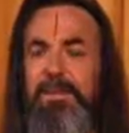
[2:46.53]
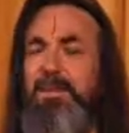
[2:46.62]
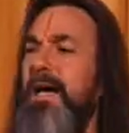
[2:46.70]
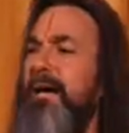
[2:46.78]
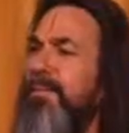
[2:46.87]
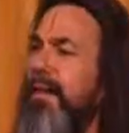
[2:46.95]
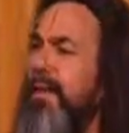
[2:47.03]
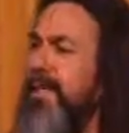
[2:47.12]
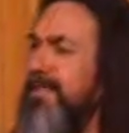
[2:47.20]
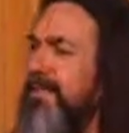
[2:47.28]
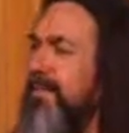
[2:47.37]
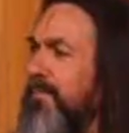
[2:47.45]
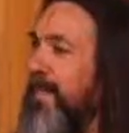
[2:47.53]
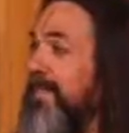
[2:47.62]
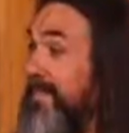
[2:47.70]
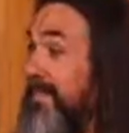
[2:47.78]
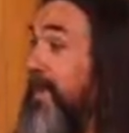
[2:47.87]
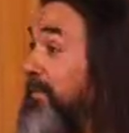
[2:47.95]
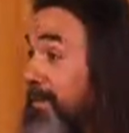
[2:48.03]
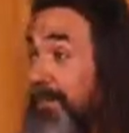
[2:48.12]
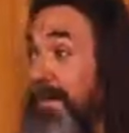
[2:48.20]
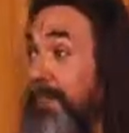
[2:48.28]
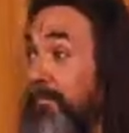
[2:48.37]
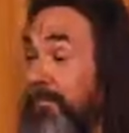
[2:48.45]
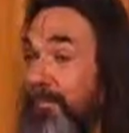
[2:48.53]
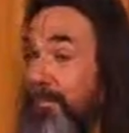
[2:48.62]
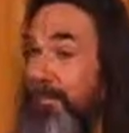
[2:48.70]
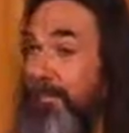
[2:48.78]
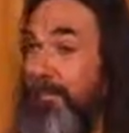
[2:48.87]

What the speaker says: We become lazy about examining them.